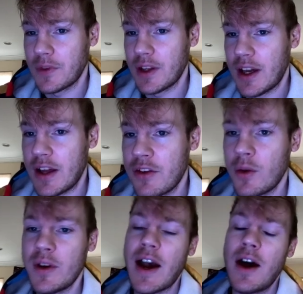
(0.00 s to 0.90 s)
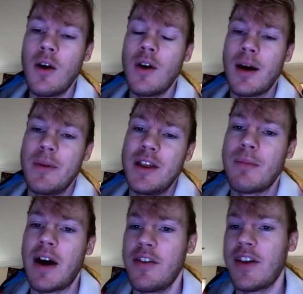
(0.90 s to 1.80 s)
And so now I'm in the
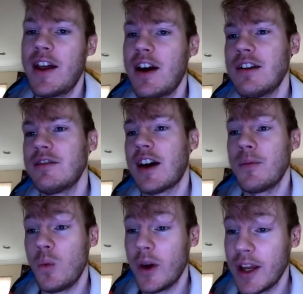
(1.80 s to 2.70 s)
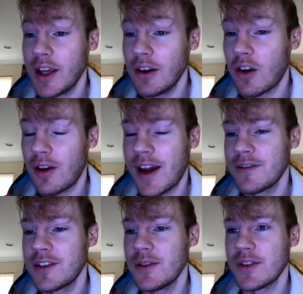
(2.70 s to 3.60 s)
mindset of I'm winning. All I have to do
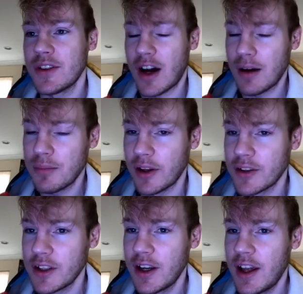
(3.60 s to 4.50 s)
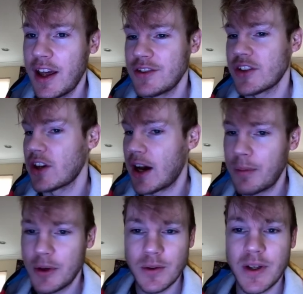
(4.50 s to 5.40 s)
is not blunder, just hop
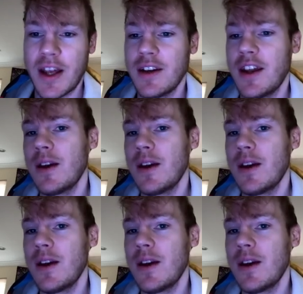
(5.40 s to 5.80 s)
into an endgame,